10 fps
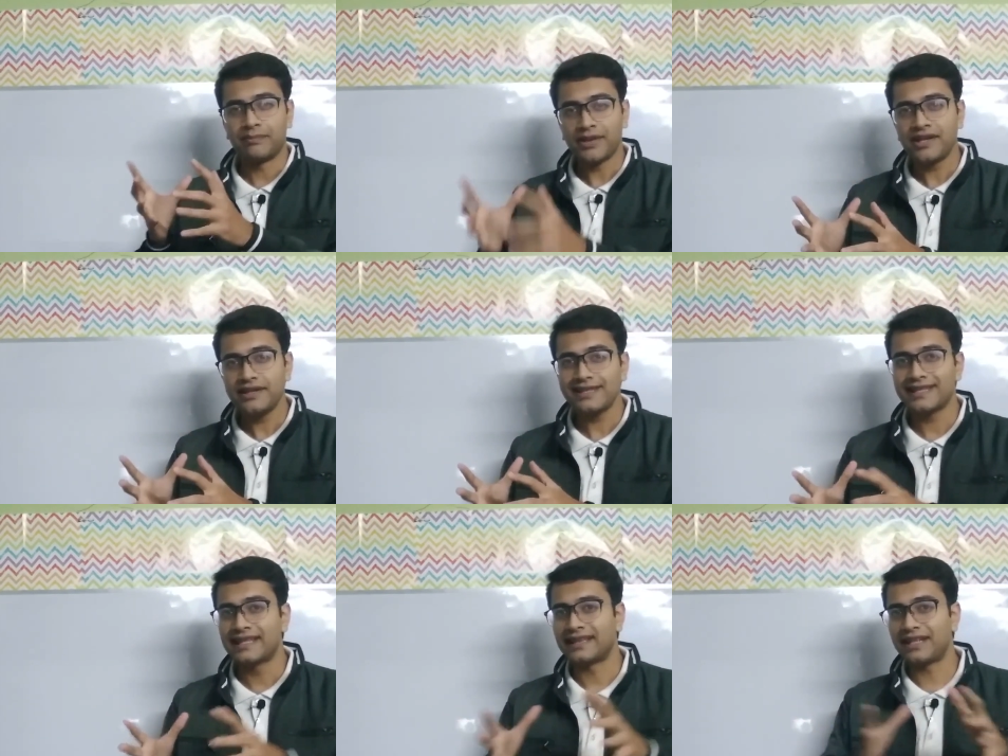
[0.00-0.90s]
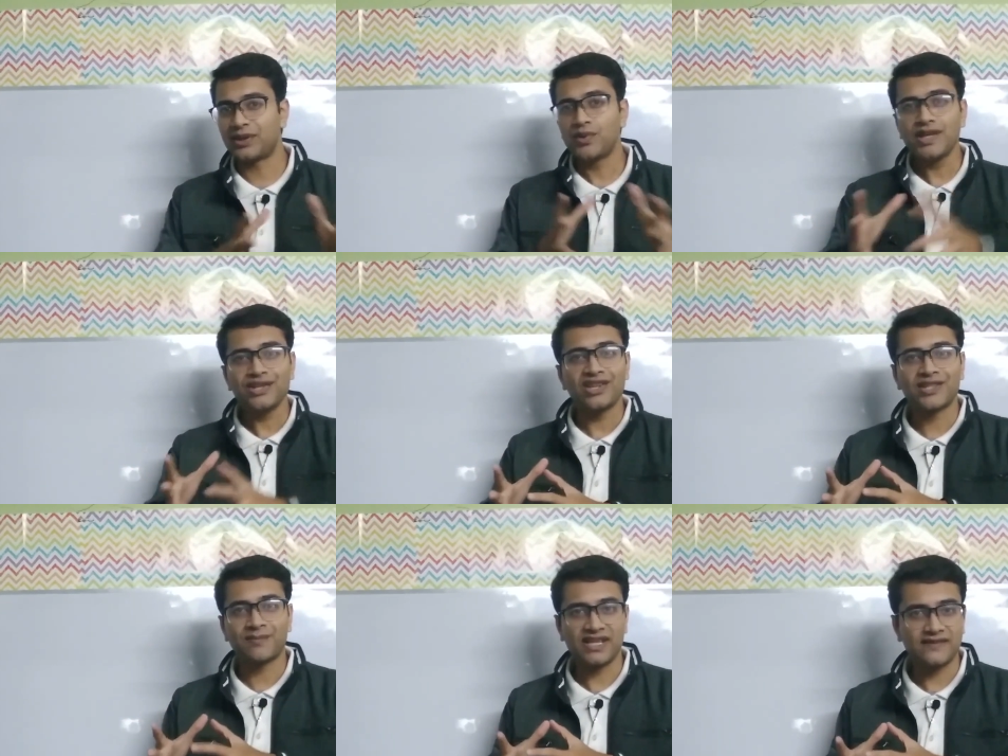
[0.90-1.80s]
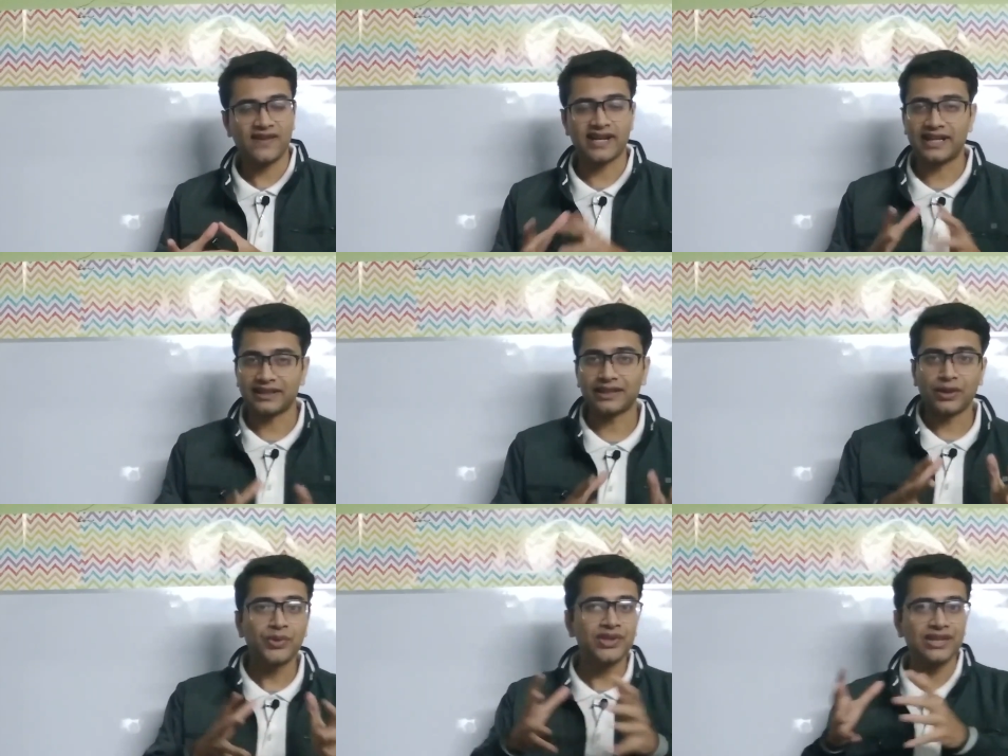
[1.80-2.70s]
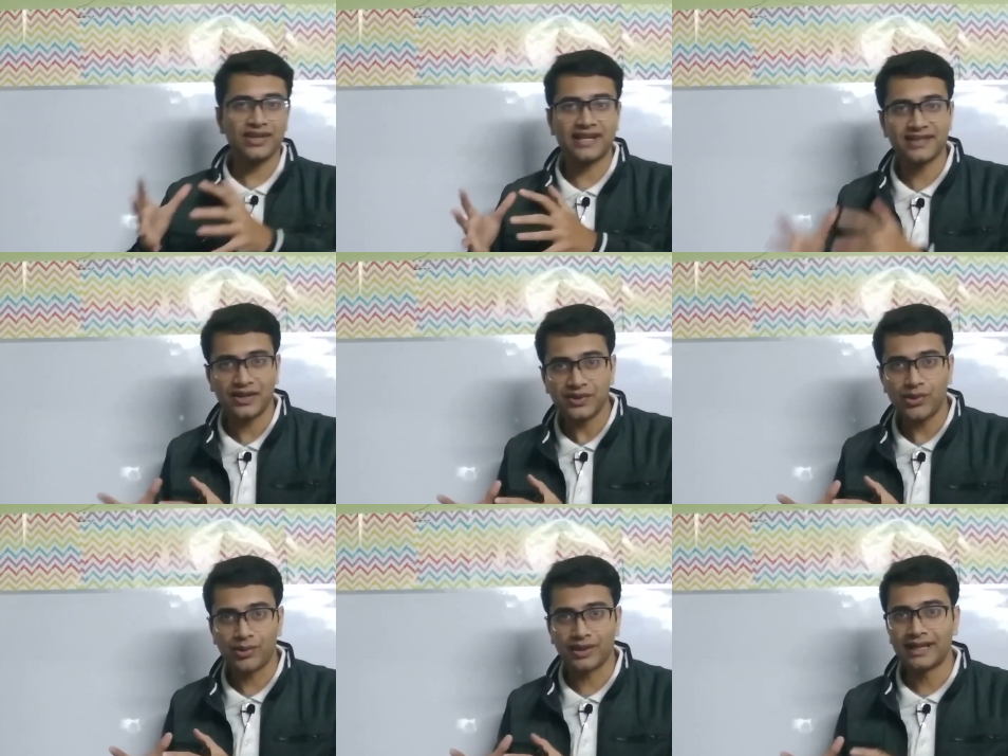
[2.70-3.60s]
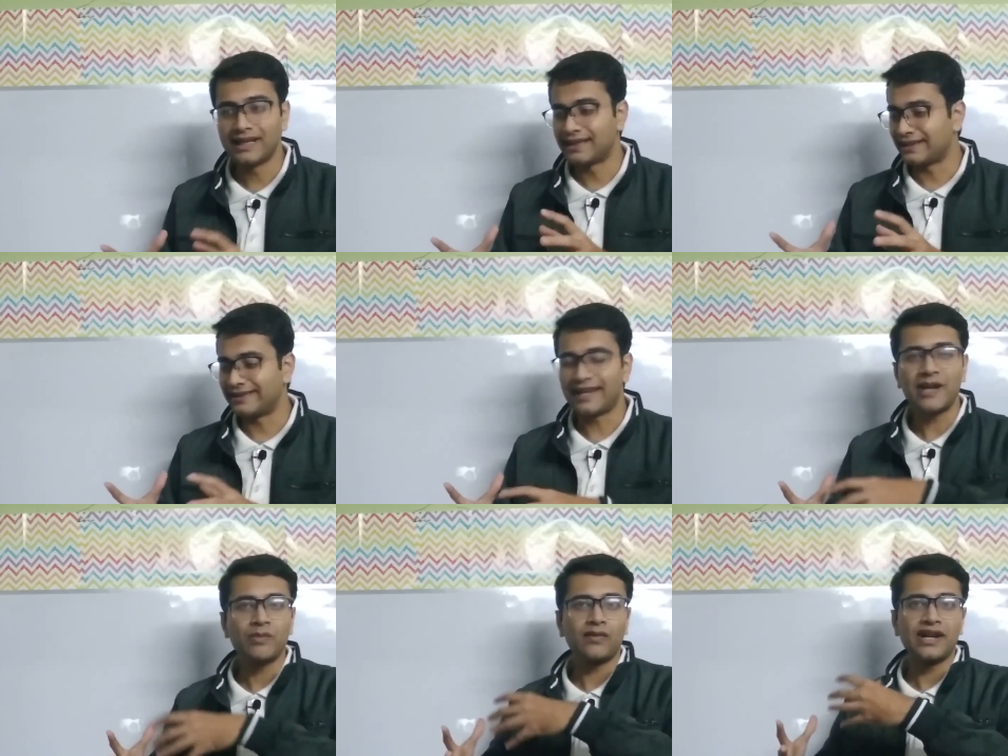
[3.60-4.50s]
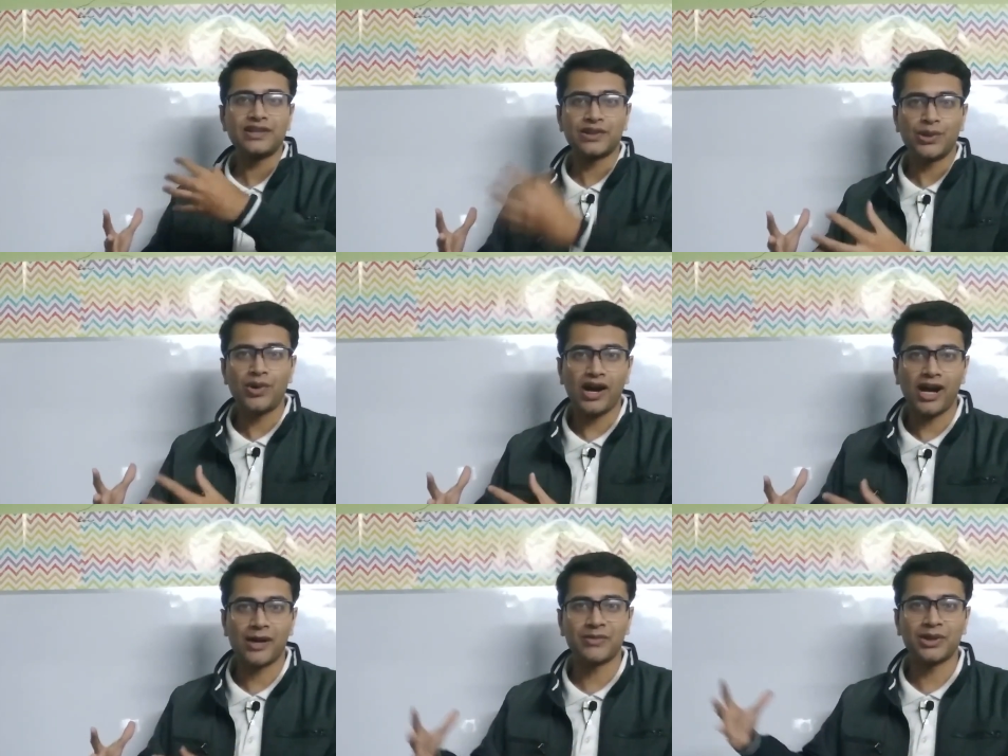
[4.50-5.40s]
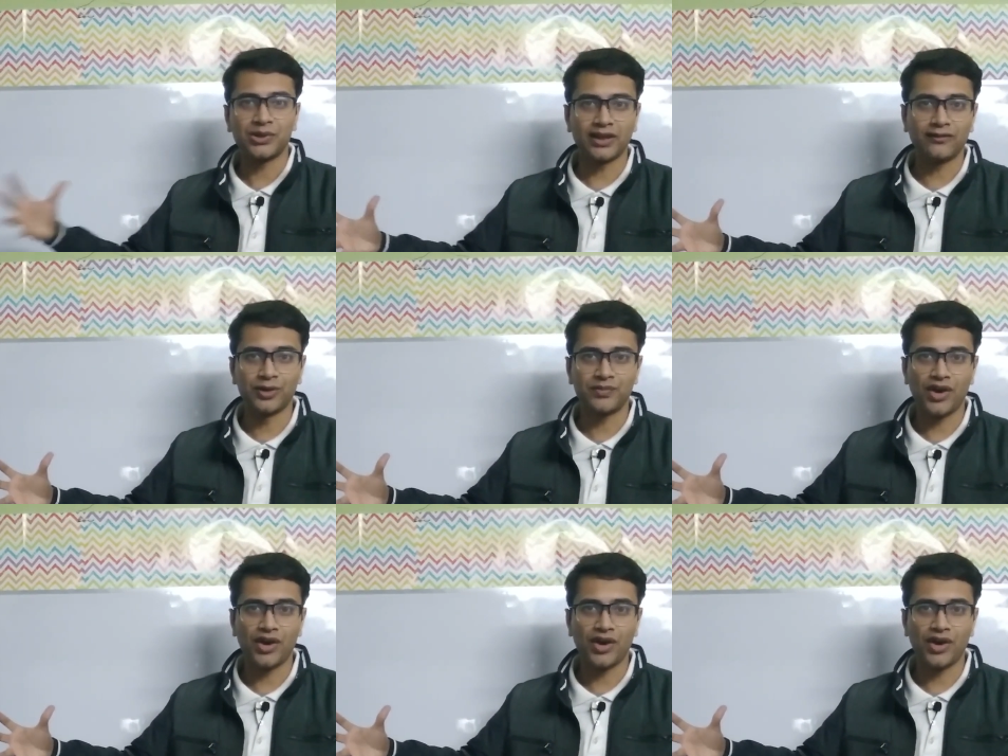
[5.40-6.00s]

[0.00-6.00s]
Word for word: Because the dosage is specified and the dosage is controlled, that provides no harm to the food